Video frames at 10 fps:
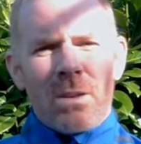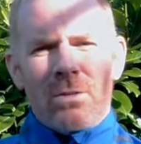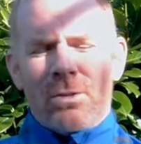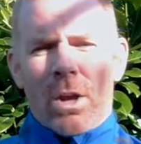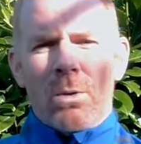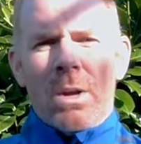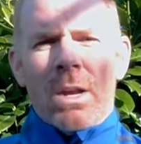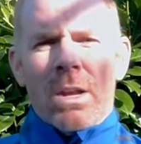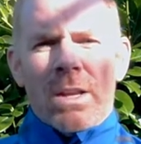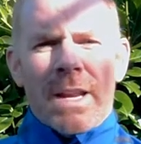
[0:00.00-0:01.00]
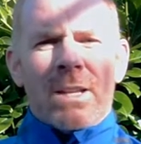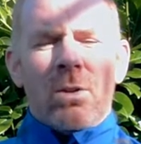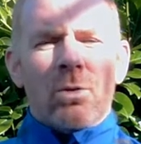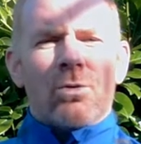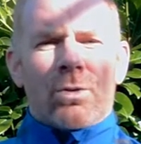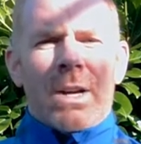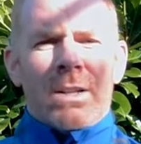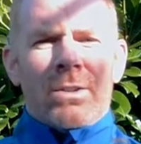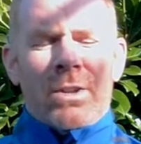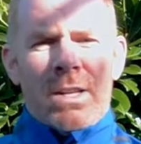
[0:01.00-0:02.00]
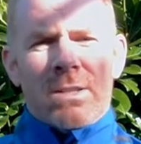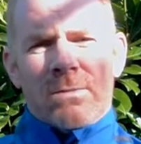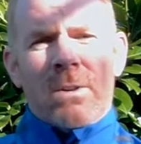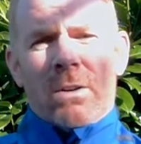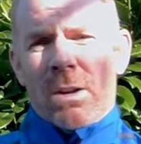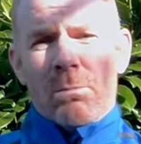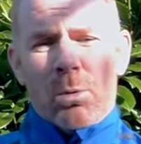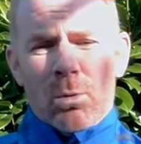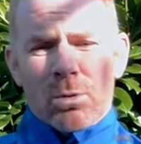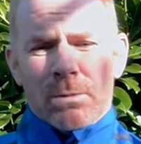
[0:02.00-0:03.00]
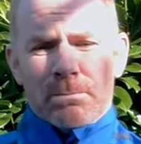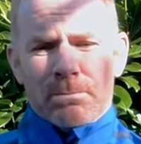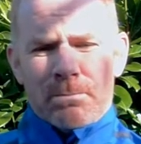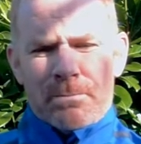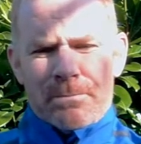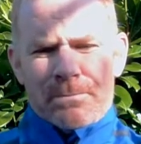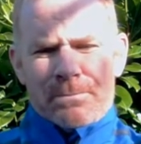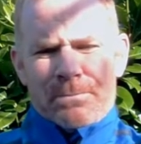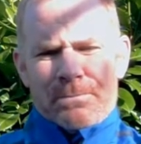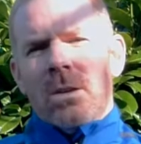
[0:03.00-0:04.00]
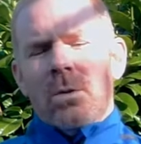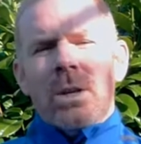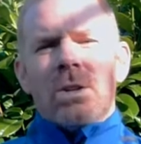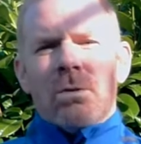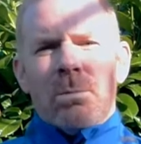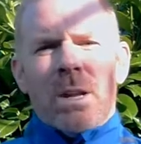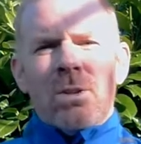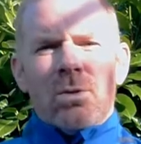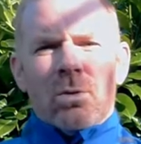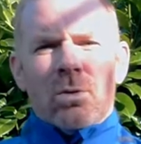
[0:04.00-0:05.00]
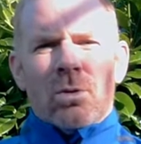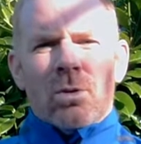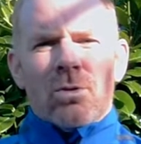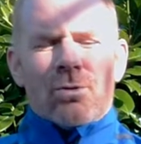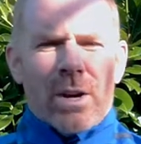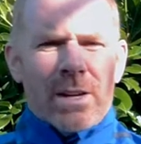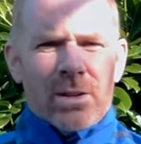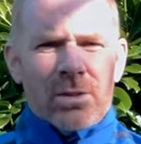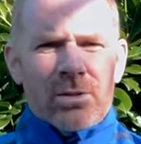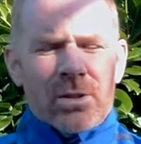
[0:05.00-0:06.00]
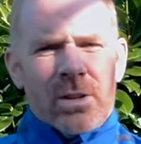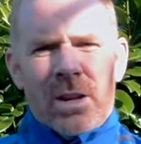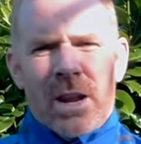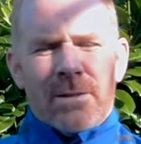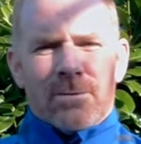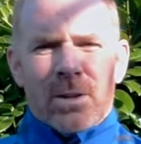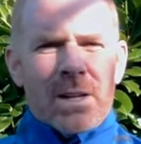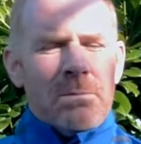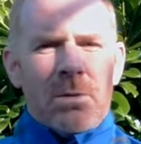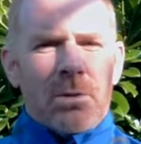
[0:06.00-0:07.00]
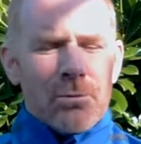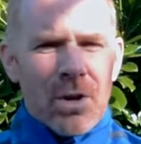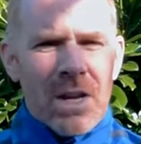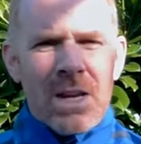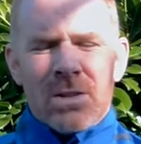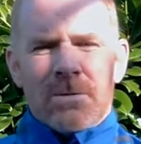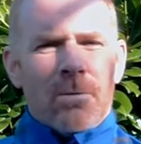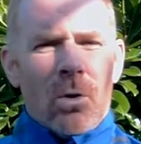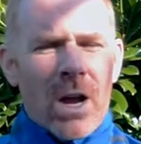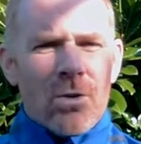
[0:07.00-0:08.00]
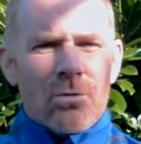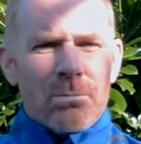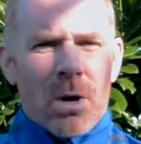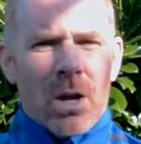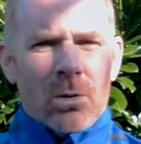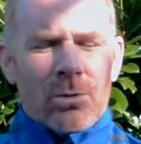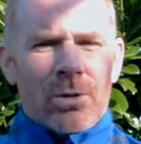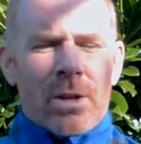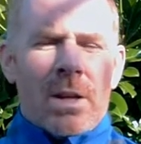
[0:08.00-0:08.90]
So getting good trainers is very important. You need to replace your trainers every 300 to 400 miles.